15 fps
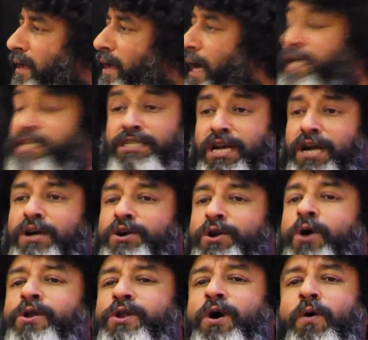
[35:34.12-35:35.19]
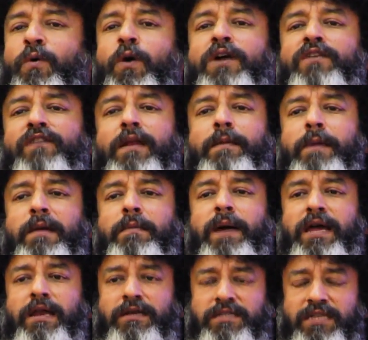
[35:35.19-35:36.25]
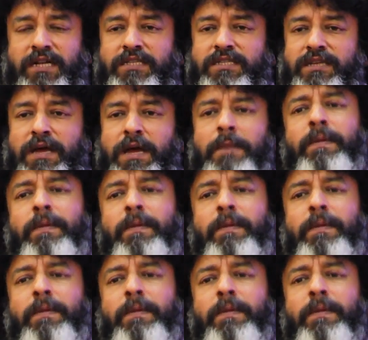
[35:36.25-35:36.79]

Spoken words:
I still don't know what will be my results,